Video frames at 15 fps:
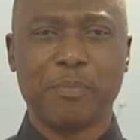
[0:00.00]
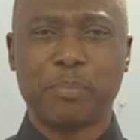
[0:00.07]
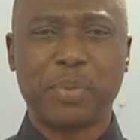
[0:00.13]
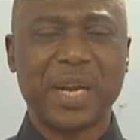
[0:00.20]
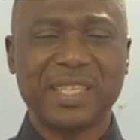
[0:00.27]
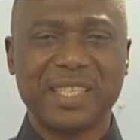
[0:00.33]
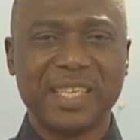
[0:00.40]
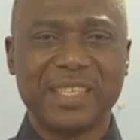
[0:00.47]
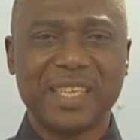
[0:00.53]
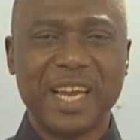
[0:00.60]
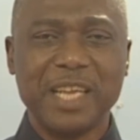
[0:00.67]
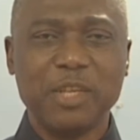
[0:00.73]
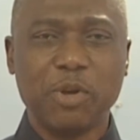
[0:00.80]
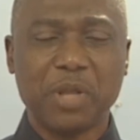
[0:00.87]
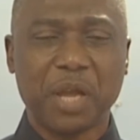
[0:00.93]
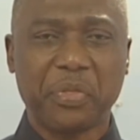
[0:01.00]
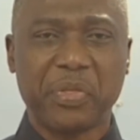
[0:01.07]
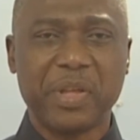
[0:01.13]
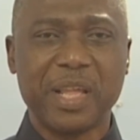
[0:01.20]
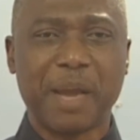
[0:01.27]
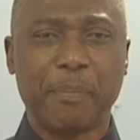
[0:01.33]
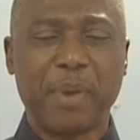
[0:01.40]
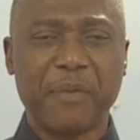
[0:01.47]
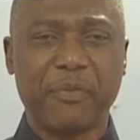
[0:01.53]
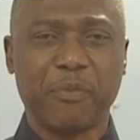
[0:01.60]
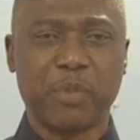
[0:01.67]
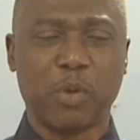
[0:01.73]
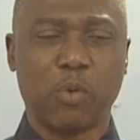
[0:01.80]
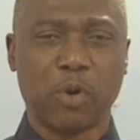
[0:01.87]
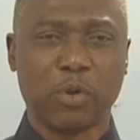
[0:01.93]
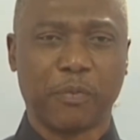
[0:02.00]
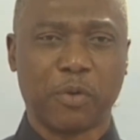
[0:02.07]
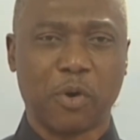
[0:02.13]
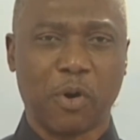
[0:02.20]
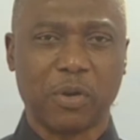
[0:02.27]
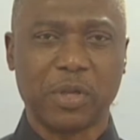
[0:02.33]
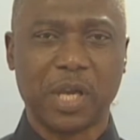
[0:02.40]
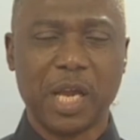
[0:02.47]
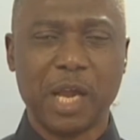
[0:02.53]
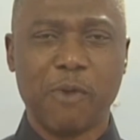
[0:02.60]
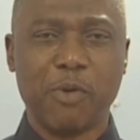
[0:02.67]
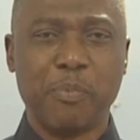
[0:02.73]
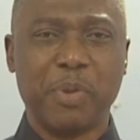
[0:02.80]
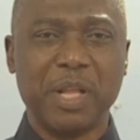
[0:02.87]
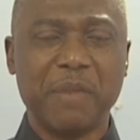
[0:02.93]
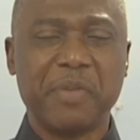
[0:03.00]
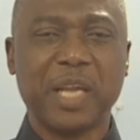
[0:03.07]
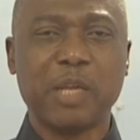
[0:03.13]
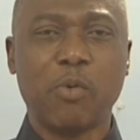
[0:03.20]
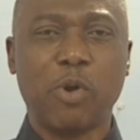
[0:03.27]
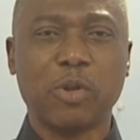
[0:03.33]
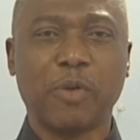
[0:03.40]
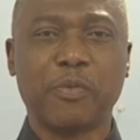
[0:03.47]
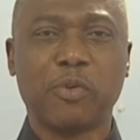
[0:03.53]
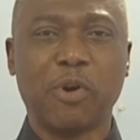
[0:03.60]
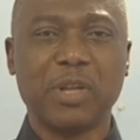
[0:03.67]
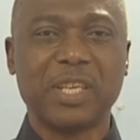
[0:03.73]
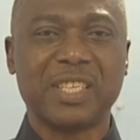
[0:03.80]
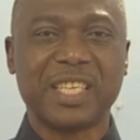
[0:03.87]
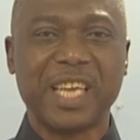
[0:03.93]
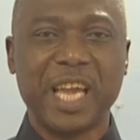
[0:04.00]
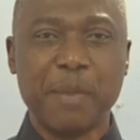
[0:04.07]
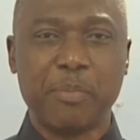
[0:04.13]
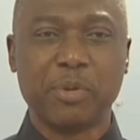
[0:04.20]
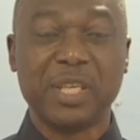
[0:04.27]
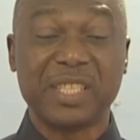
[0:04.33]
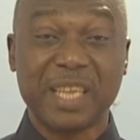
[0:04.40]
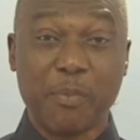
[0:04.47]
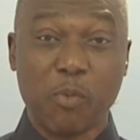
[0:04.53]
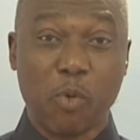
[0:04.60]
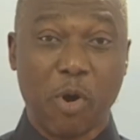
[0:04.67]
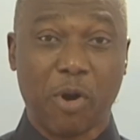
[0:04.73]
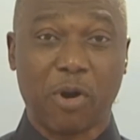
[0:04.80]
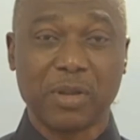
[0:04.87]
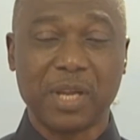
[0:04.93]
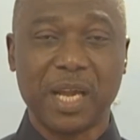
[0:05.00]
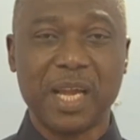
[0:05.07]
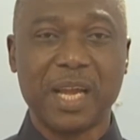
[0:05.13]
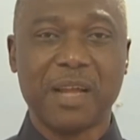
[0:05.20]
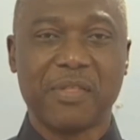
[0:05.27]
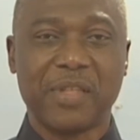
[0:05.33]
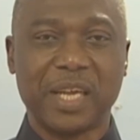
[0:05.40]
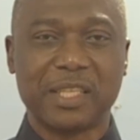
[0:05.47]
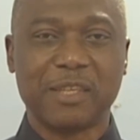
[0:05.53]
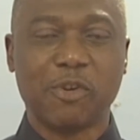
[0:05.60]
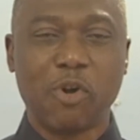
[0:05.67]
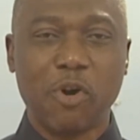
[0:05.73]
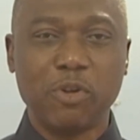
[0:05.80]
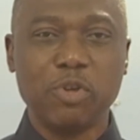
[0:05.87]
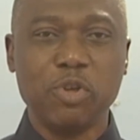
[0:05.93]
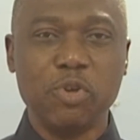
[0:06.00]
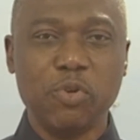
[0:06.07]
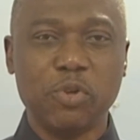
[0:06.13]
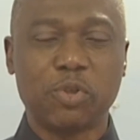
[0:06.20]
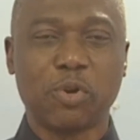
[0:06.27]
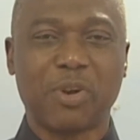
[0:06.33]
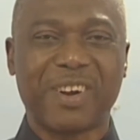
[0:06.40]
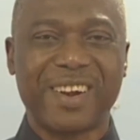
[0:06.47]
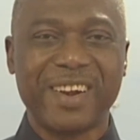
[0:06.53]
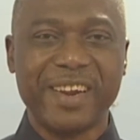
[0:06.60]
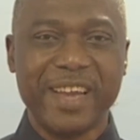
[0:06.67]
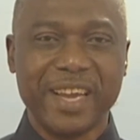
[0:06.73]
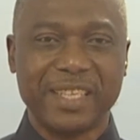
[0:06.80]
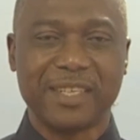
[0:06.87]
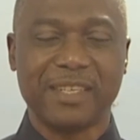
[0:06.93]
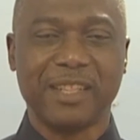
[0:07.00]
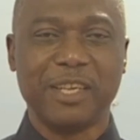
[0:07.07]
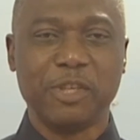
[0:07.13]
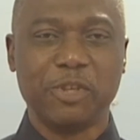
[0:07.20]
practice any other thing apart from the Word of God. We believe that the Word of God is able, the same Word that God used to create the